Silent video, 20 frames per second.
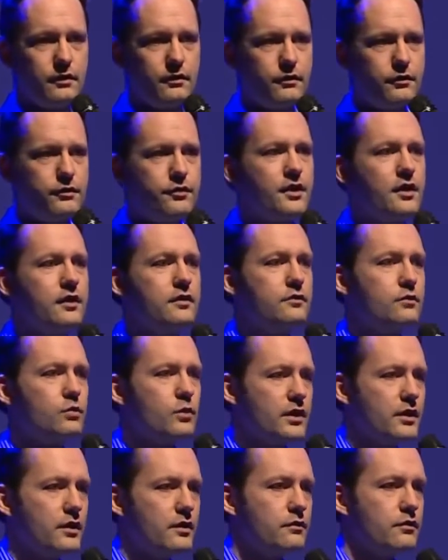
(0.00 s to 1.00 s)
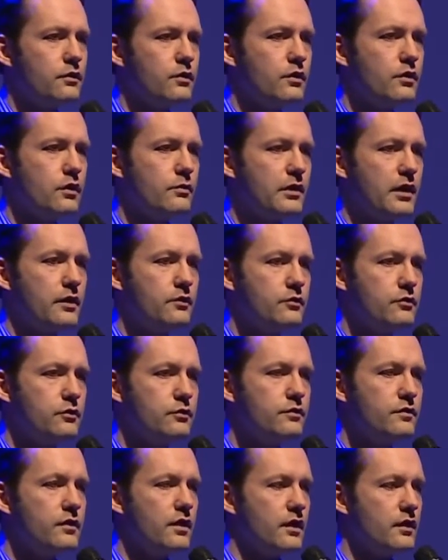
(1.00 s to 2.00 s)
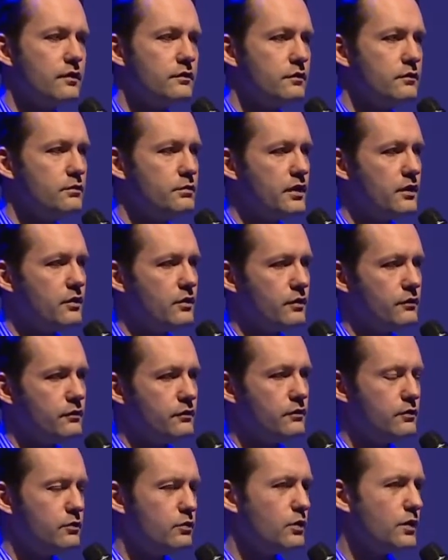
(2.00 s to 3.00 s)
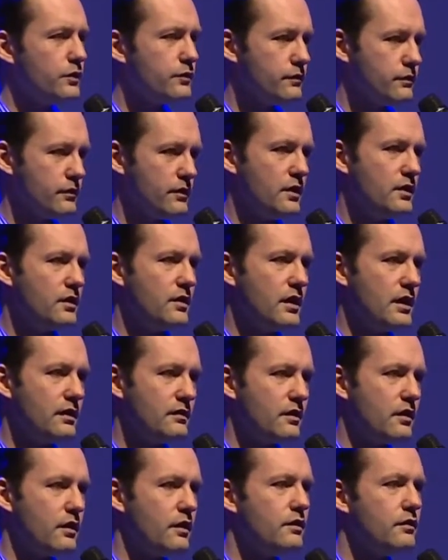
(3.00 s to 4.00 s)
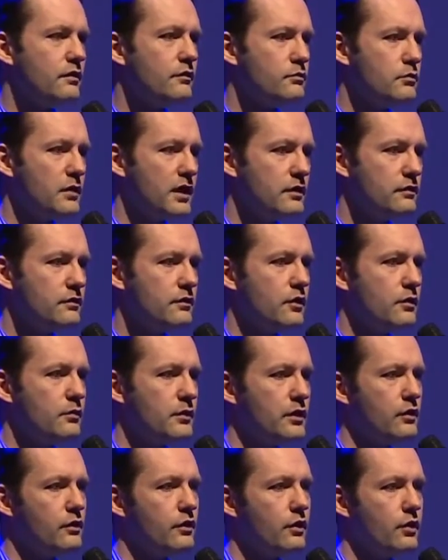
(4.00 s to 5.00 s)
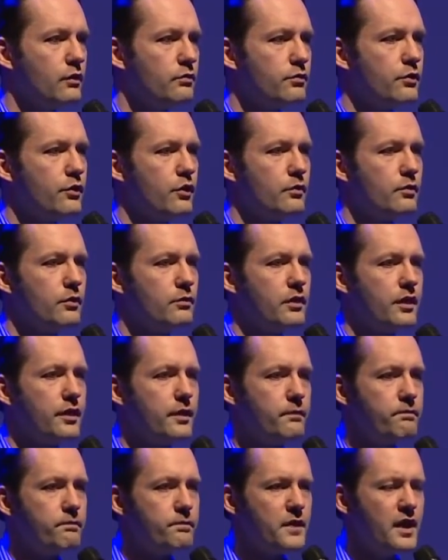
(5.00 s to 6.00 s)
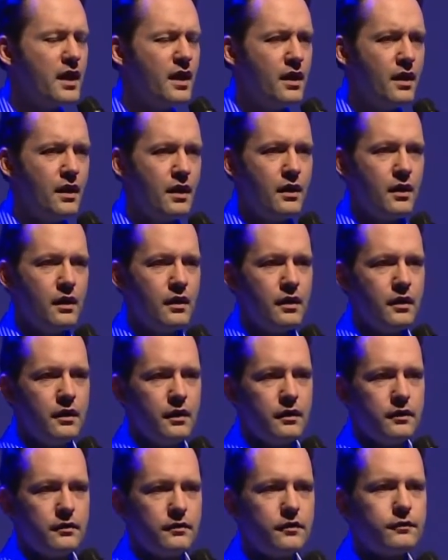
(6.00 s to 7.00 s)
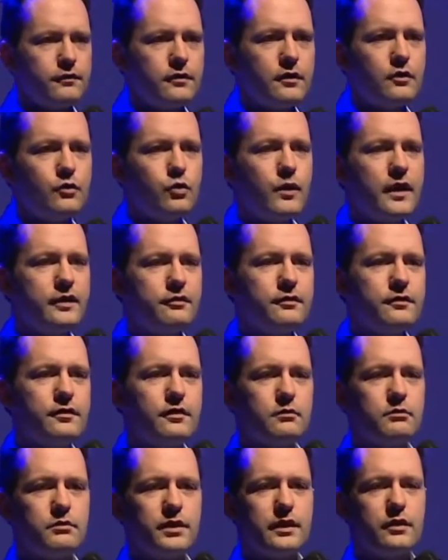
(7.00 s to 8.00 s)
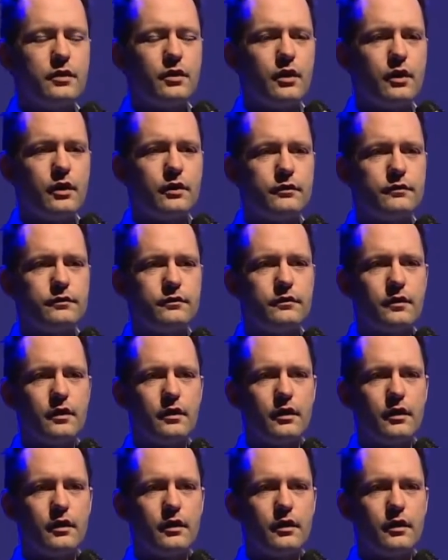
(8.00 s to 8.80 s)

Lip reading: things when I talk about use cases, because you will see that kind of mix coming along probably. Just a question, because